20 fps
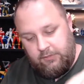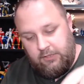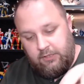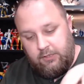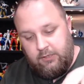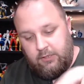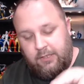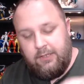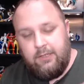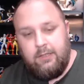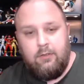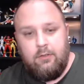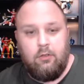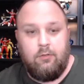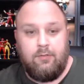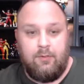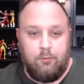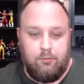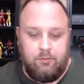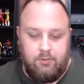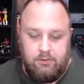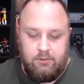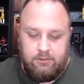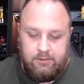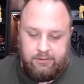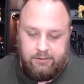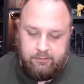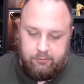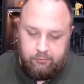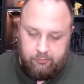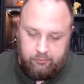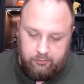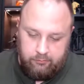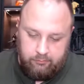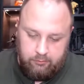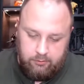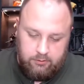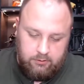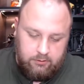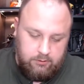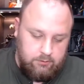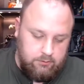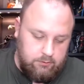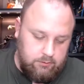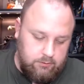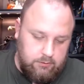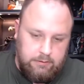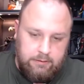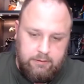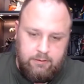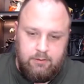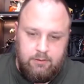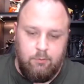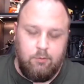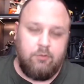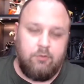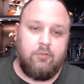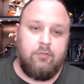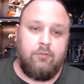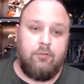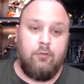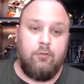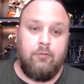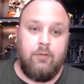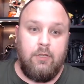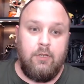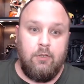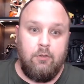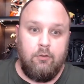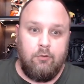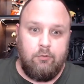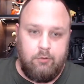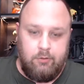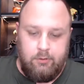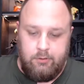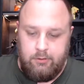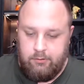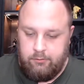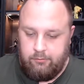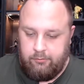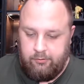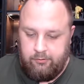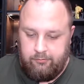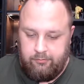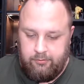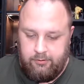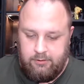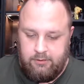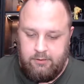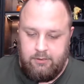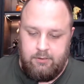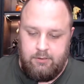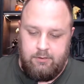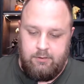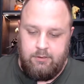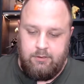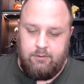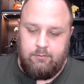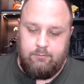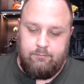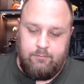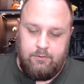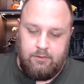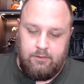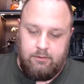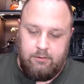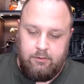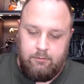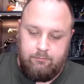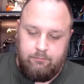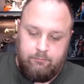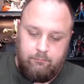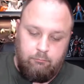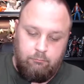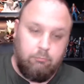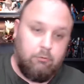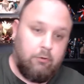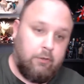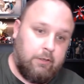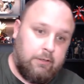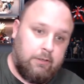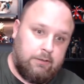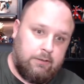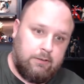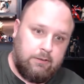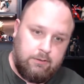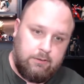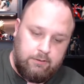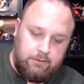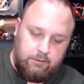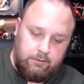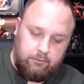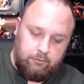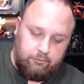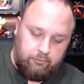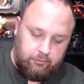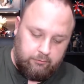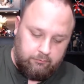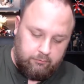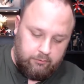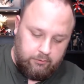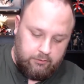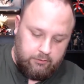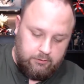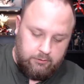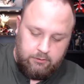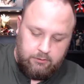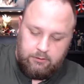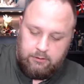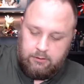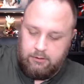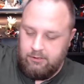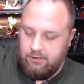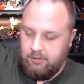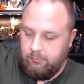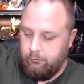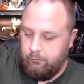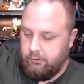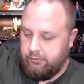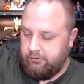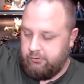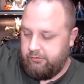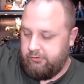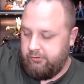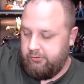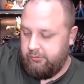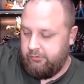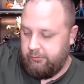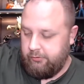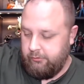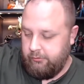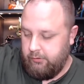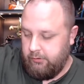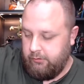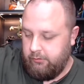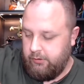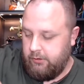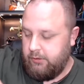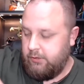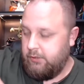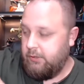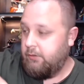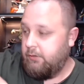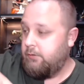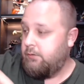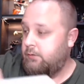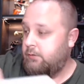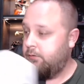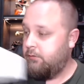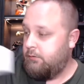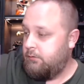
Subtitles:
And I didn't know if I was going to like Discovery. I watched a few videos on it and stuff like that, and then I ended up really liking Discovery. I'm watching season 3 right now.